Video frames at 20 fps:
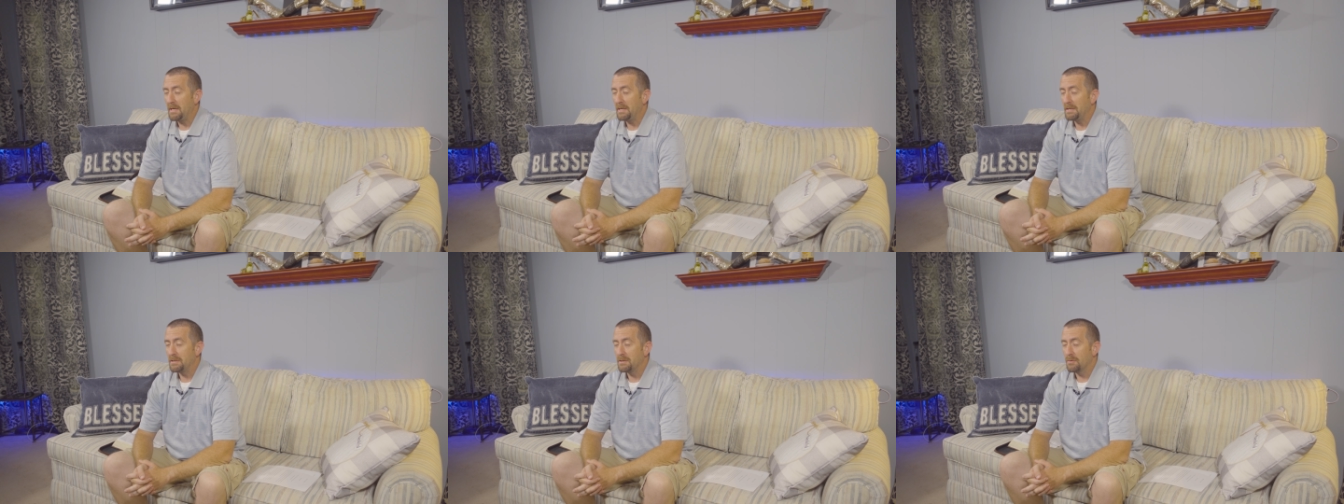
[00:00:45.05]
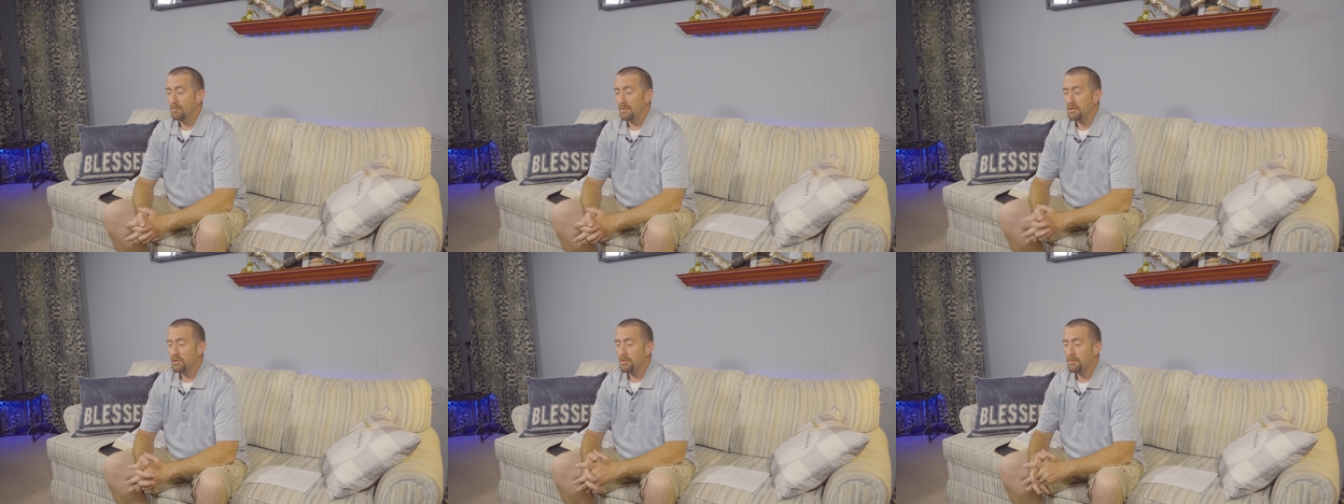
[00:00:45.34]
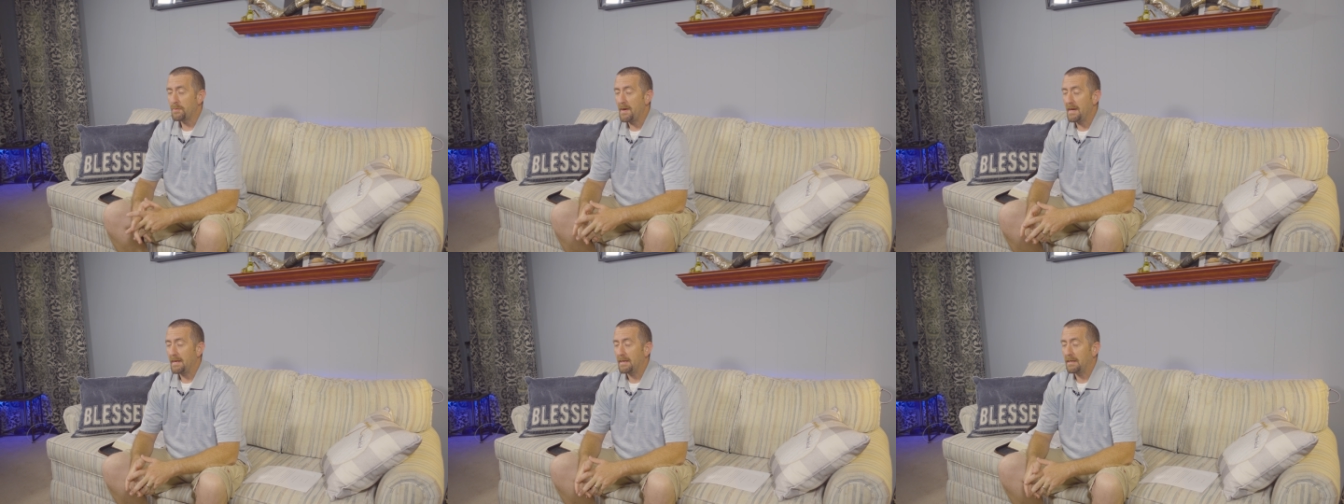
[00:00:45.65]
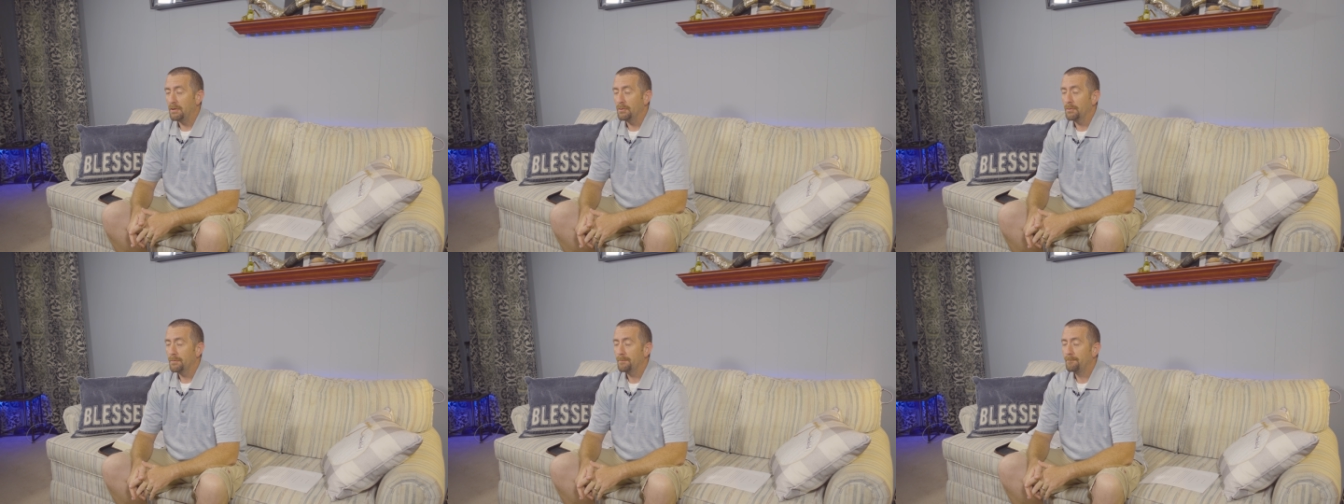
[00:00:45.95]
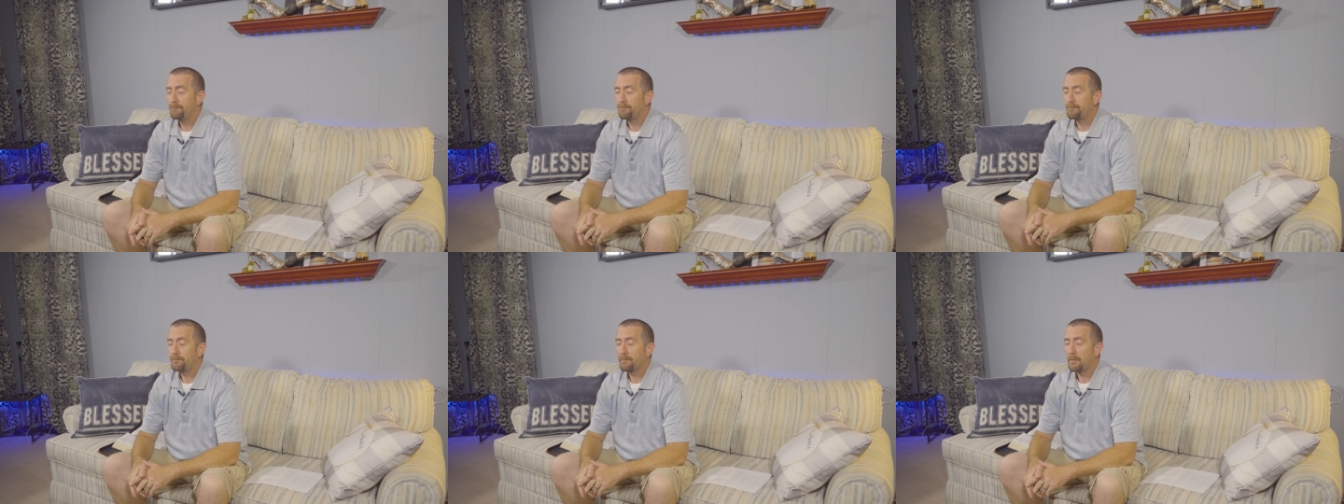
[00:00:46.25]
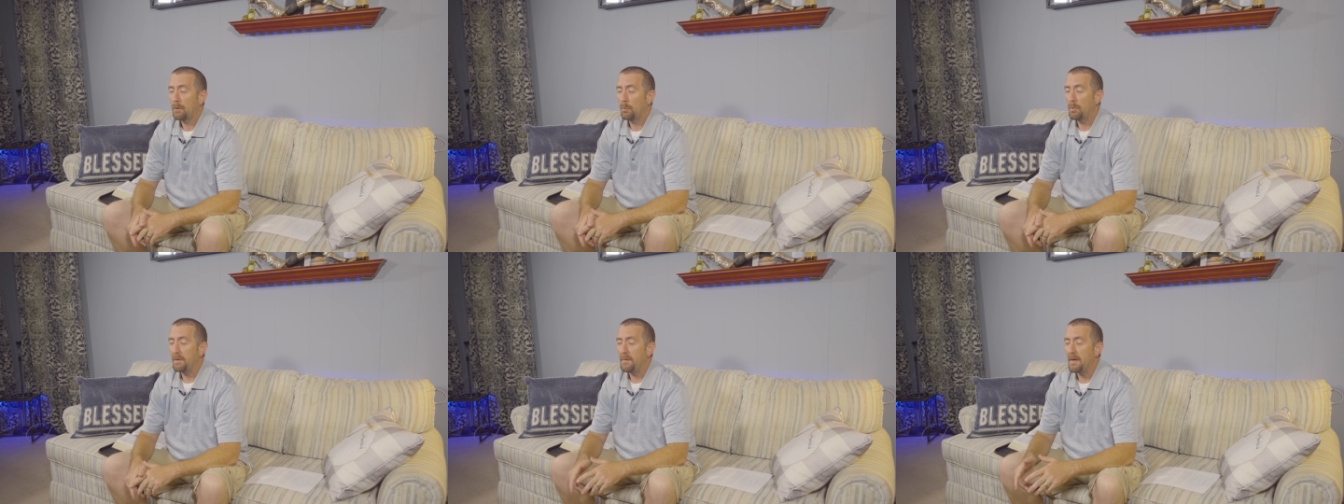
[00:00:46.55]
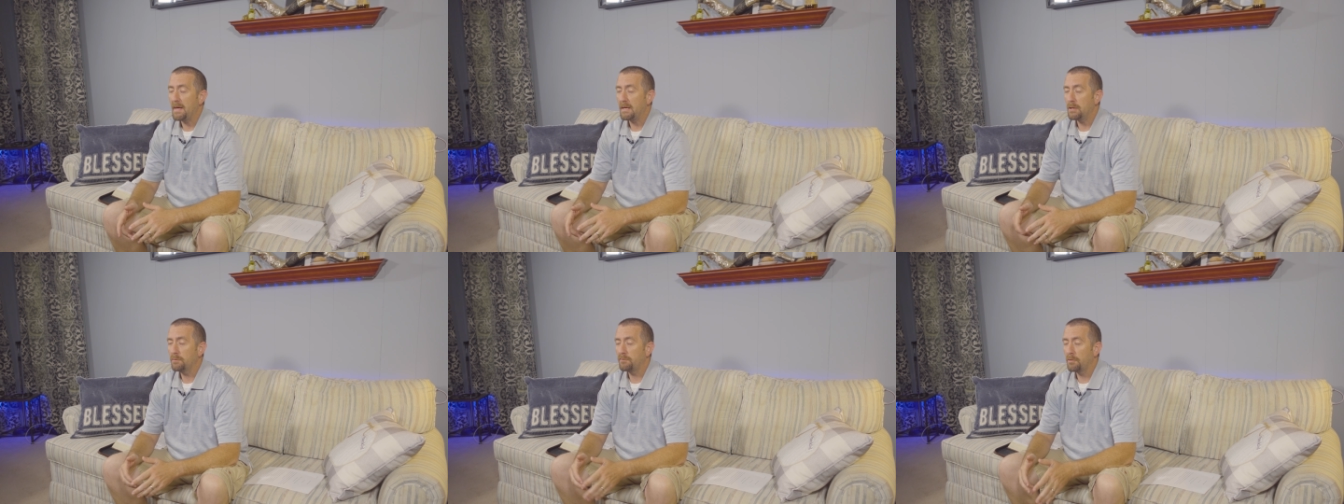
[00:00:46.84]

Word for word: we do thank You. We thank